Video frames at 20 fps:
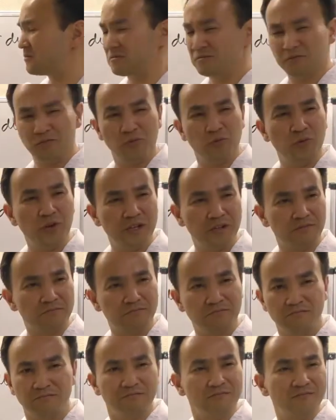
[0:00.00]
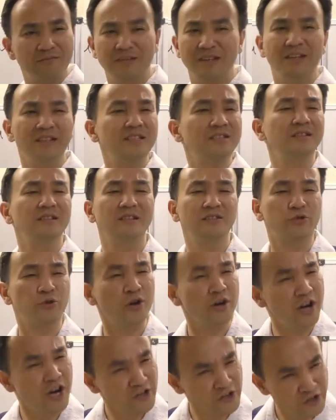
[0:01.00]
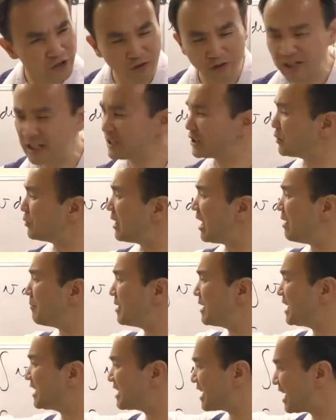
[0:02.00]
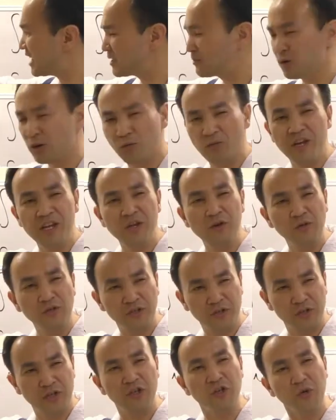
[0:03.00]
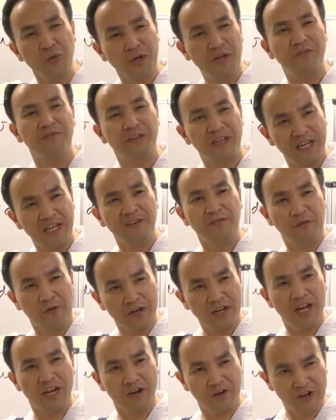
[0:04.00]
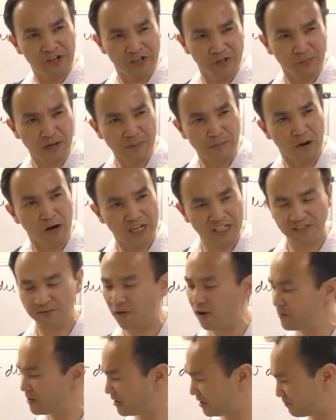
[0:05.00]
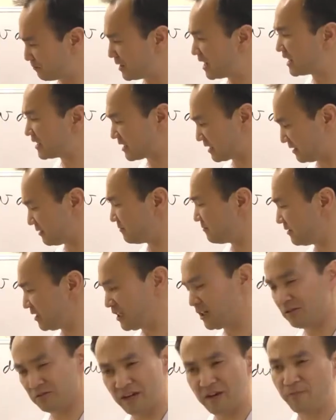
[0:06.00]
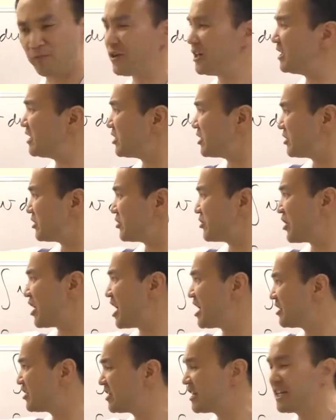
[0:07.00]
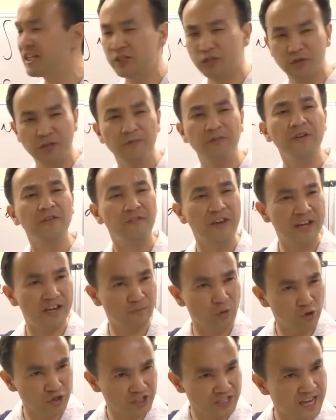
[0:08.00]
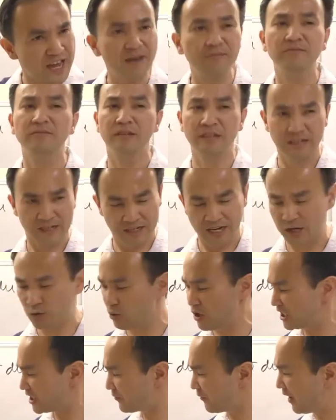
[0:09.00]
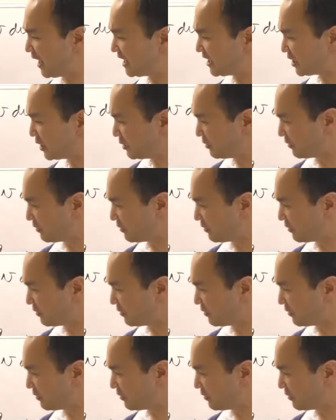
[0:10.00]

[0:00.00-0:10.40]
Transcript: we traditionally throughout many textbooks, we use a u and v for the integration by parts formula. But, if we change these to different variables name, it works fine too.